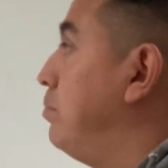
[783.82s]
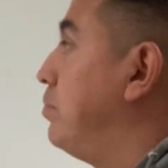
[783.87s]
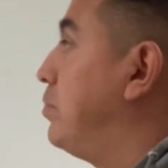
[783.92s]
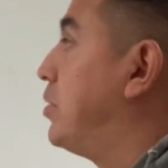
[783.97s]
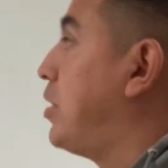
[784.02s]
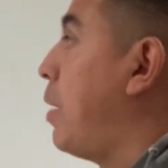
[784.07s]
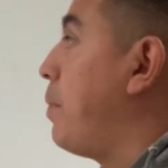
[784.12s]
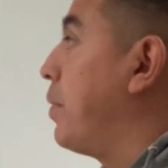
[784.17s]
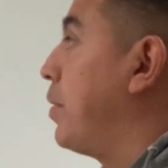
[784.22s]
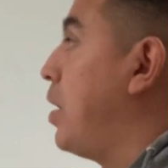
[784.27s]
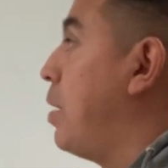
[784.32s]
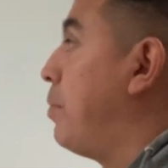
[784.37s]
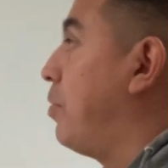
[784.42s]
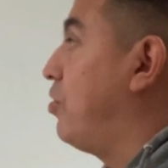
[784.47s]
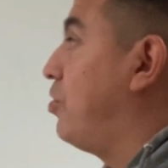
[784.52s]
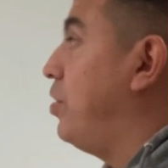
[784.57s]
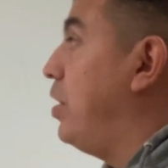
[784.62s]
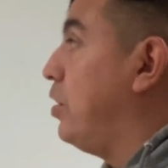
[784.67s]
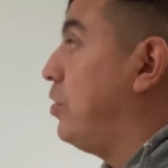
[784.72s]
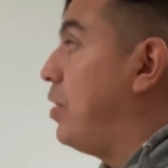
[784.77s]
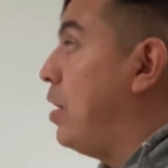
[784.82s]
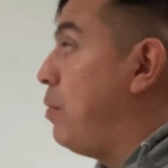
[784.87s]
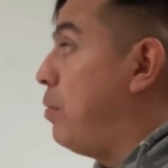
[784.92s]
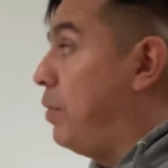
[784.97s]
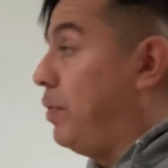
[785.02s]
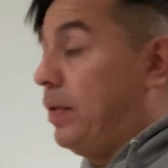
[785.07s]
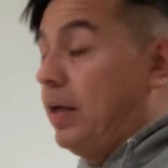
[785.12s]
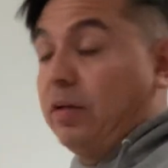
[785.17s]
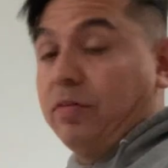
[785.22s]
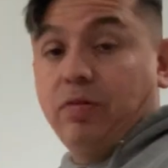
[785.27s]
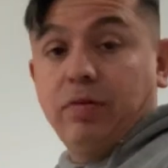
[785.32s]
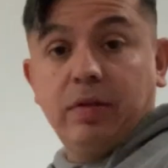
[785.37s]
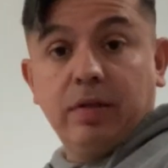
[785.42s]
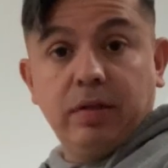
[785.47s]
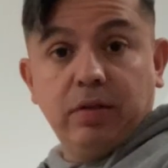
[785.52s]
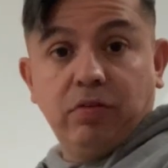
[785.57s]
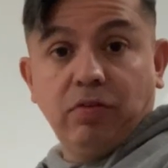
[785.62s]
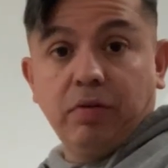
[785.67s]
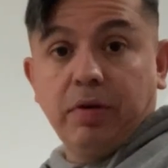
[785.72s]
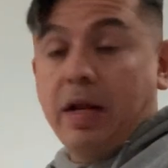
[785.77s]
Topic number 6.
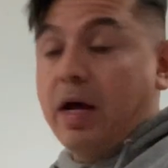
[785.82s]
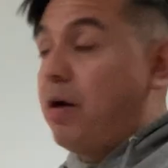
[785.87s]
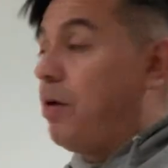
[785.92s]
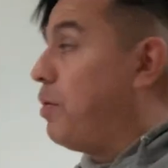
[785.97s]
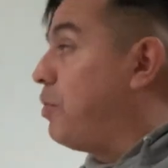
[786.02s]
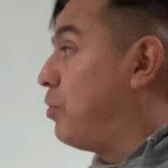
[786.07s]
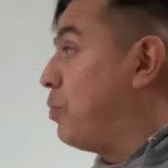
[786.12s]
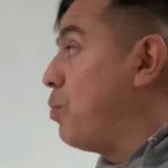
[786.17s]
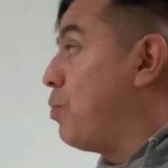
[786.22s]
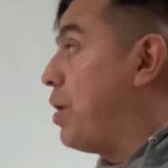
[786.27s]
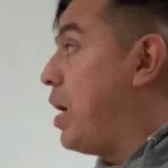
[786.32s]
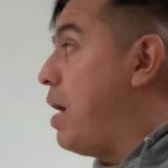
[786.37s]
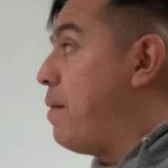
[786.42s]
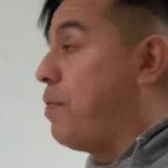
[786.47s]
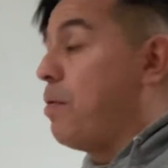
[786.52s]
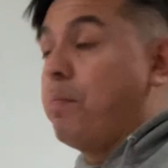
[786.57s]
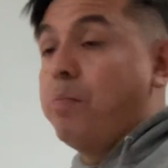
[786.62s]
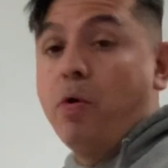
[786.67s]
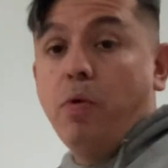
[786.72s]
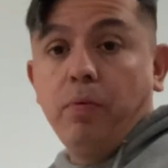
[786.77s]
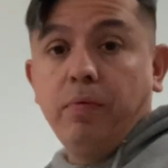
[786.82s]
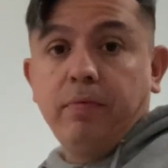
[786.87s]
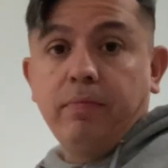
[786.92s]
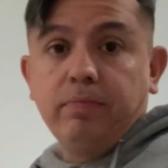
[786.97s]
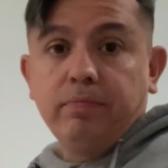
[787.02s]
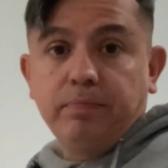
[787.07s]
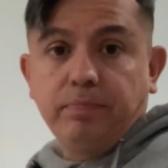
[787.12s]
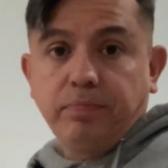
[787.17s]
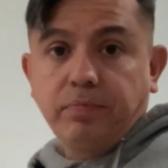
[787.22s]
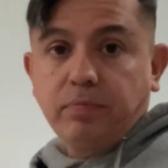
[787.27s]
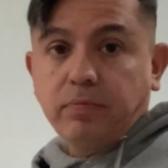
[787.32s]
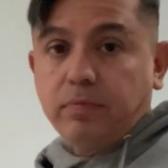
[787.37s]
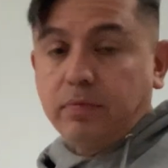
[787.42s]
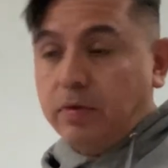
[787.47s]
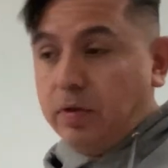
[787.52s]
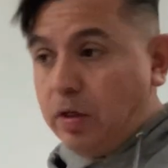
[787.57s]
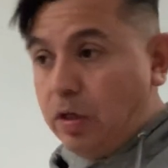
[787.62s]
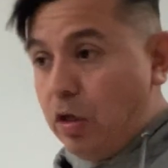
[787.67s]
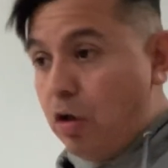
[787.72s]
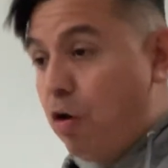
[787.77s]
We have the moon.
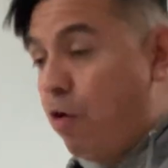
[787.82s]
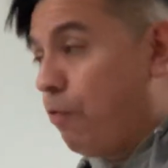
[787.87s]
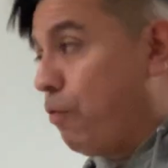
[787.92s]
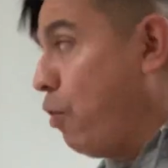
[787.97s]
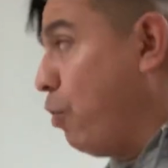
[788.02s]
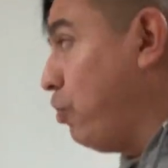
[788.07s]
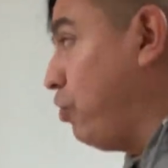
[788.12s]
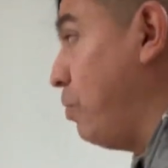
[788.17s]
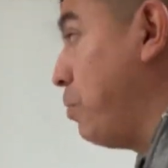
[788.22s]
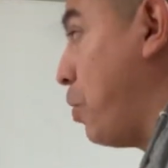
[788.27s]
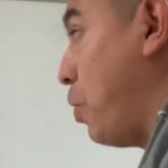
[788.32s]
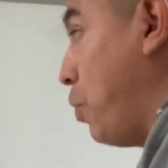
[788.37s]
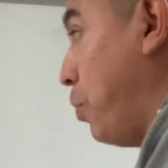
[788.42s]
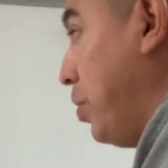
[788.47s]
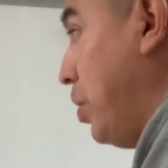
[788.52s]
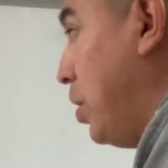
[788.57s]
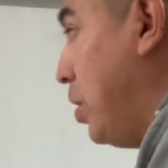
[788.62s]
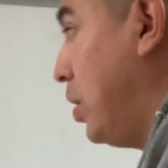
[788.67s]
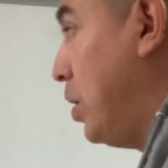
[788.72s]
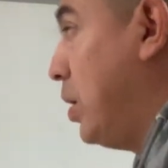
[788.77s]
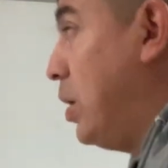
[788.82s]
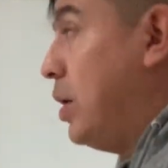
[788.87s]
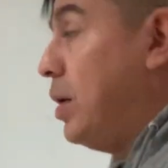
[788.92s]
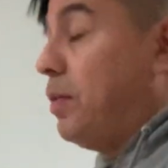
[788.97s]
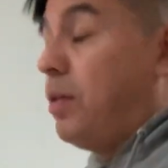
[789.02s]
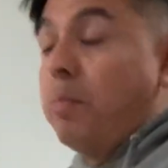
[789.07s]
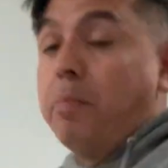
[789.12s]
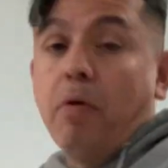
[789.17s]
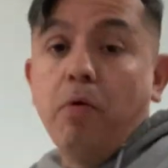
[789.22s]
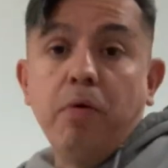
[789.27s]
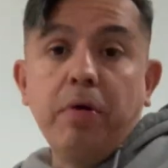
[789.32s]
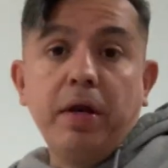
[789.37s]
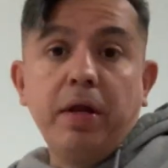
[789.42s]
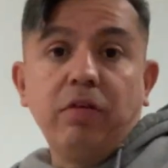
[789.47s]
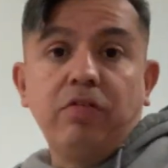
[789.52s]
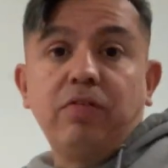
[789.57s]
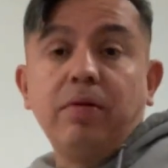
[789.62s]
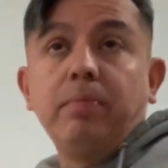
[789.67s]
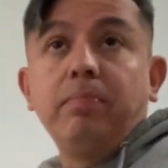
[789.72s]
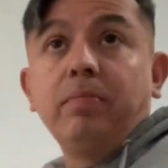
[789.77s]
Of course, the moon
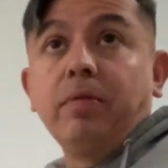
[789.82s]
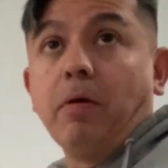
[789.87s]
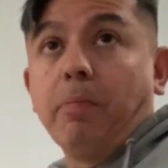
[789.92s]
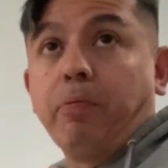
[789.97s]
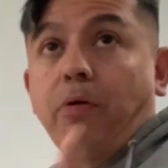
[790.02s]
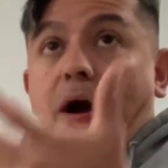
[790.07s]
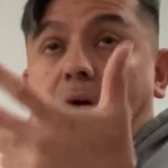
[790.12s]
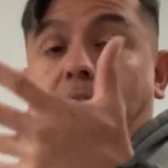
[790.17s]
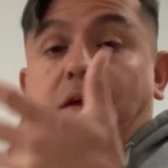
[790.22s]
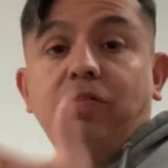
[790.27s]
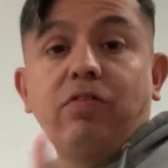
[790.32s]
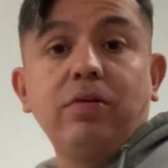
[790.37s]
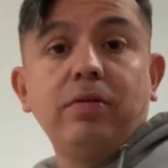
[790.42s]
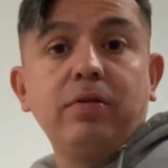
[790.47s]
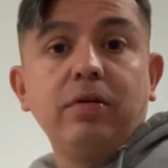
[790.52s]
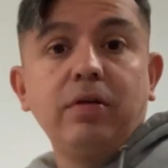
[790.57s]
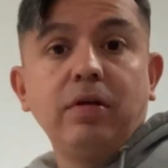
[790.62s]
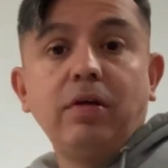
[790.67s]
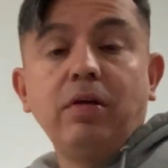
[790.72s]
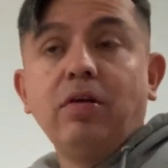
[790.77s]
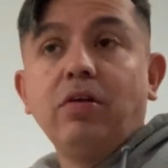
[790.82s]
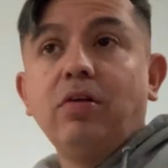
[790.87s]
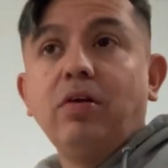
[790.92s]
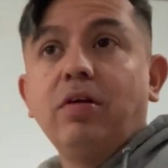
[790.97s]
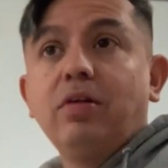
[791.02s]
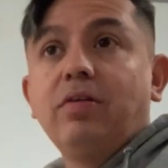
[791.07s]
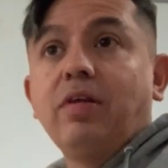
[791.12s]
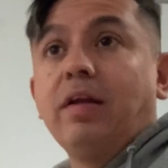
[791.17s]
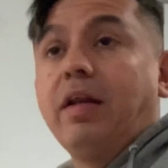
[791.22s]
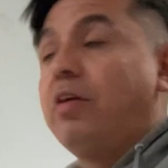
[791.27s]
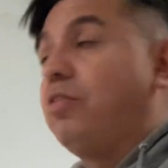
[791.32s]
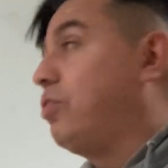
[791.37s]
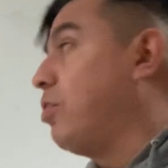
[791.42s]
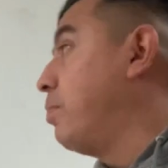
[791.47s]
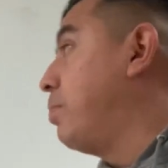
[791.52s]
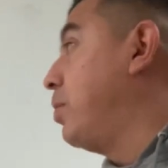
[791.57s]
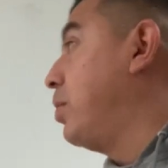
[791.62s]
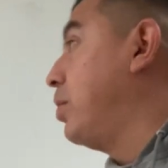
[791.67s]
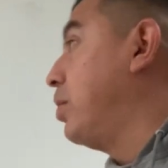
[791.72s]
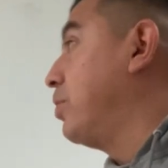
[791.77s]
is the brightest
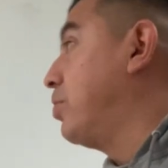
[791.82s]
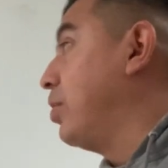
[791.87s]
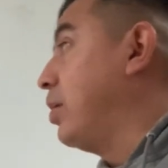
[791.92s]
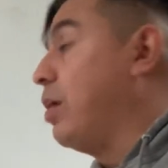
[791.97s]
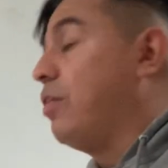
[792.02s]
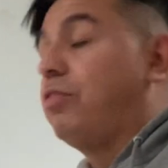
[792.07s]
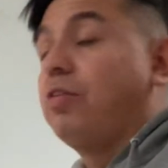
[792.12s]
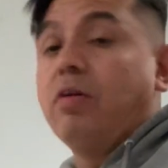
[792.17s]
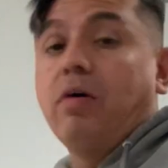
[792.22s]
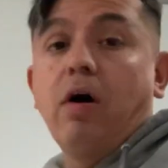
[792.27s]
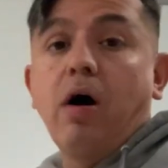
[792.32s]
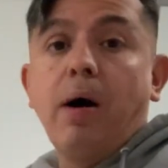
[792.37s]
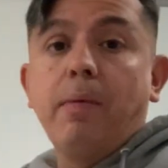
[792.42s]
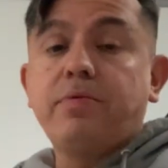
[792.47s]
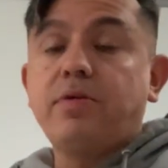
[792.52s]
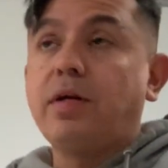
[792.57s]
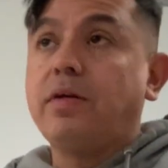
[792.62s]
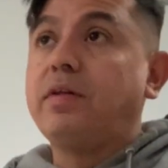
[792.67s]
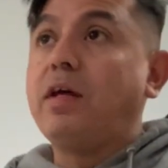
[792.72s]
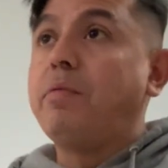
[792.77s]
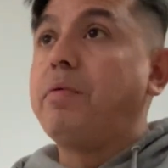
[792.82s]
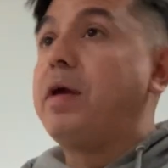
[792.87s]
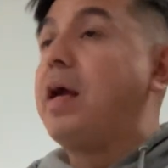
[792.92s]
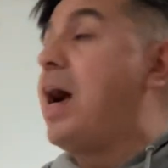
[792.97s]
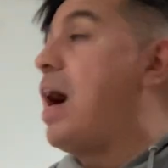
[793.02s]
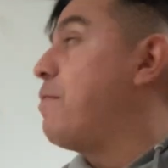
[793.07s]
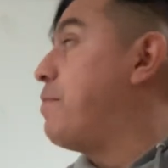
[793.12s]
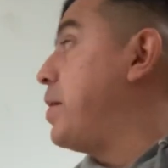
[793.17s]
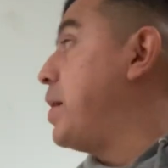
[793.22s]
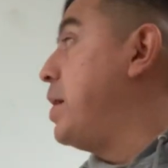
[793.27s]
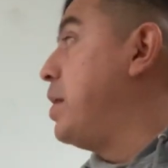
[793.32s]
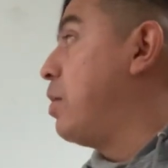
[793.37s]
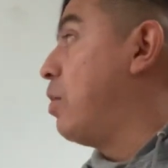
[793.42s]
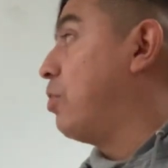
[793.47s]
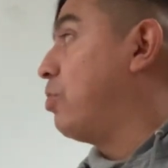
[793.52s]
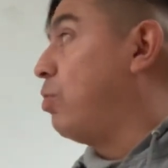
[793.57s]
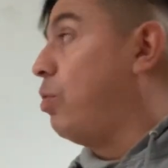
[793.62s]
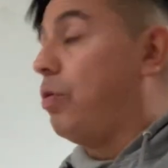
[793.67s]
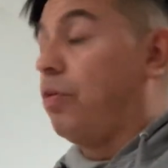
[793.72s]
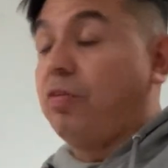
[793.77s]
celestial object that we have in our
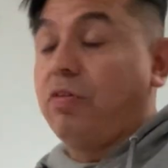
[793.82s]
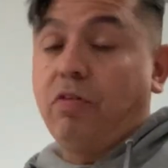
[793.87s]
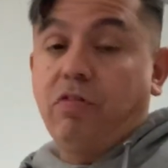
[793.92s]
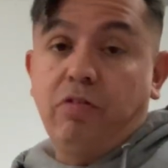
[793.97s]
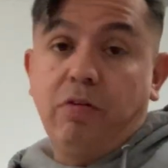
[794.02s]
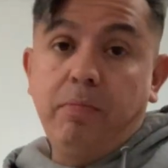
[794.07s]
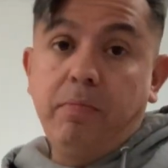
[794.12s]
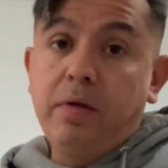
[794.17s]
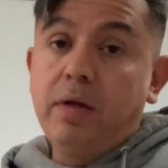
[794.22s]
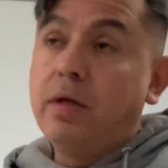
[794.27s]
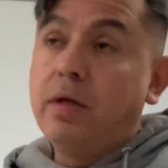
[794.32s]
solar system.